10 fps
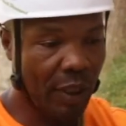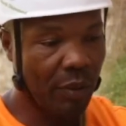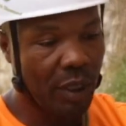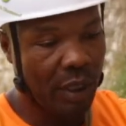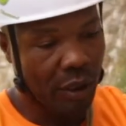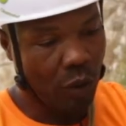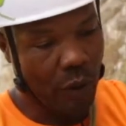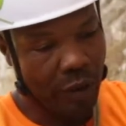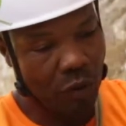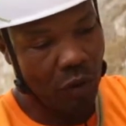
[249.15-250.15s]
So
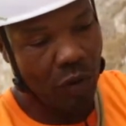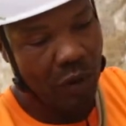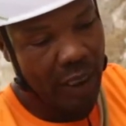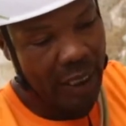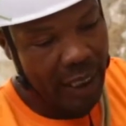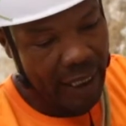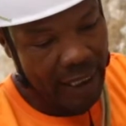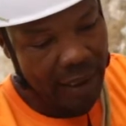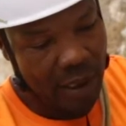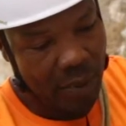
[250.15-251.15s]
the quick draw
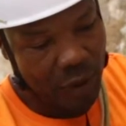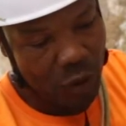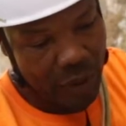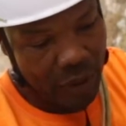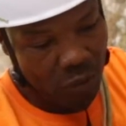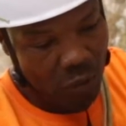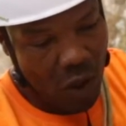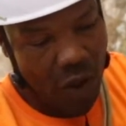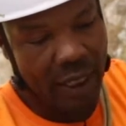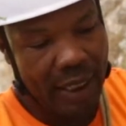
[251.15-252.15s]
is between the
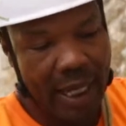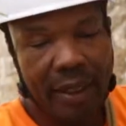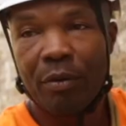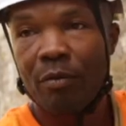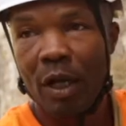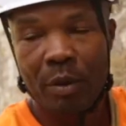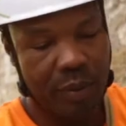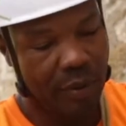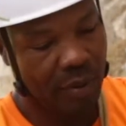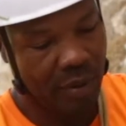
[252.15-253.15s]
rock and the
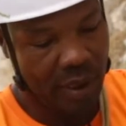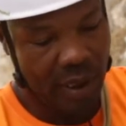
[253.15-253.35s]
rope.